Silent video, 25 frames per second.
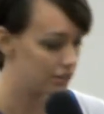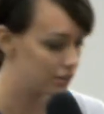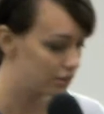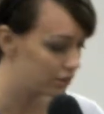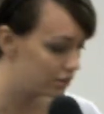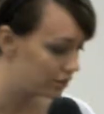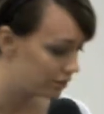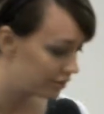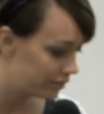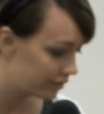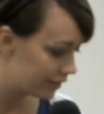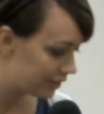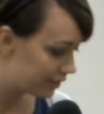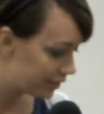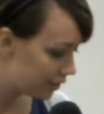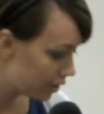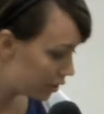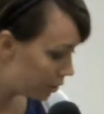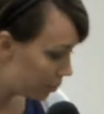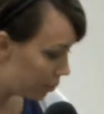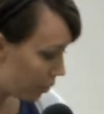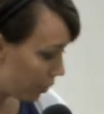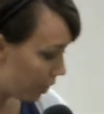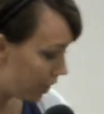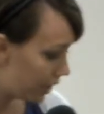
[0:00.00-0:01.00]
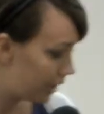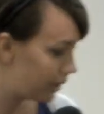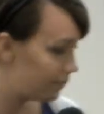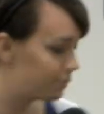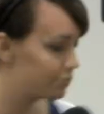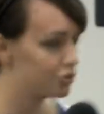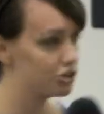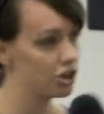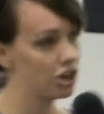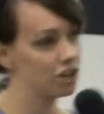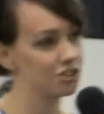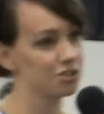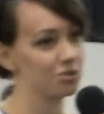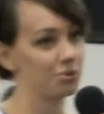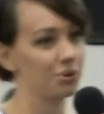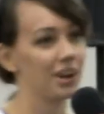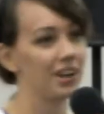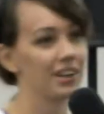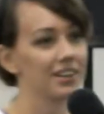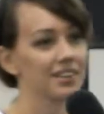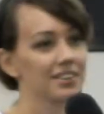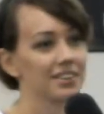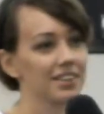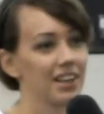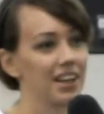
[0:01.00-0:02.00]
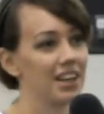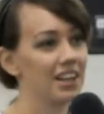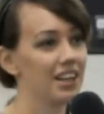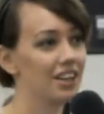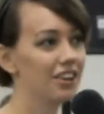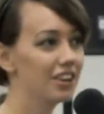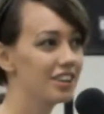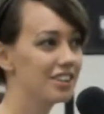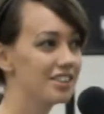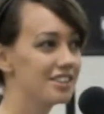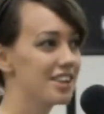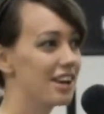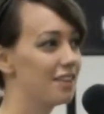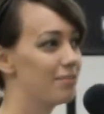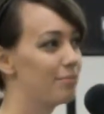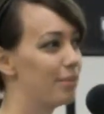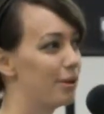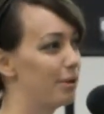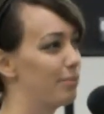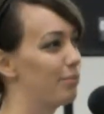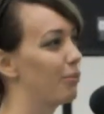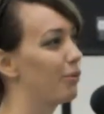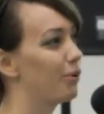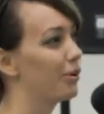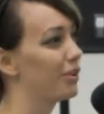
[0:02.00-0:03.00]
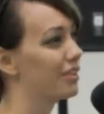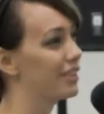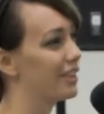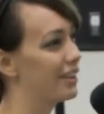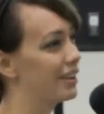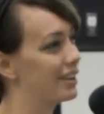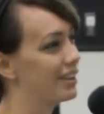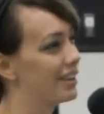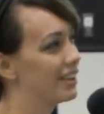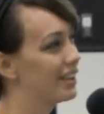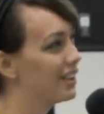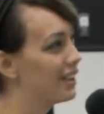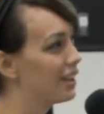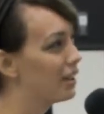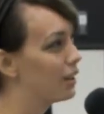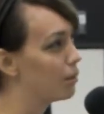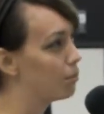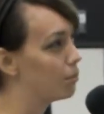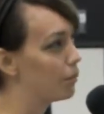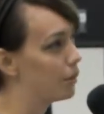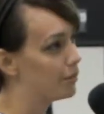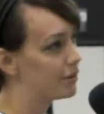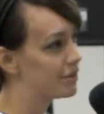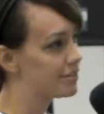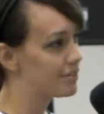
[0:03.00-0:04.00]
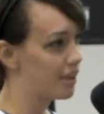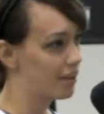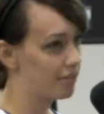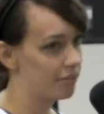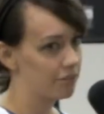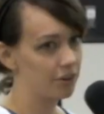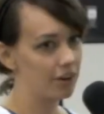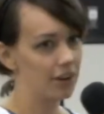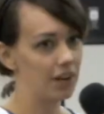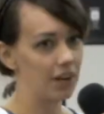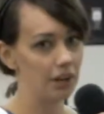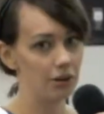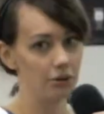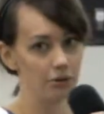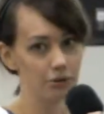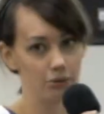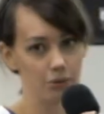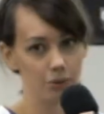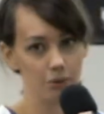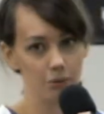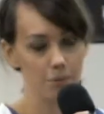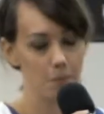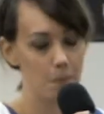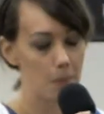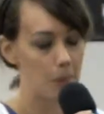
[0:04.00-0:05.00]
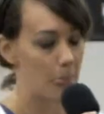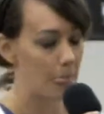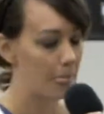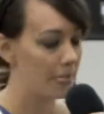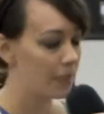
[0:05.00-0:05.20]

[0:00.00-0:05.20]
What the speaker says: little boy named Joshua, and he couldn't have been more than maybe 7 or 8 years old.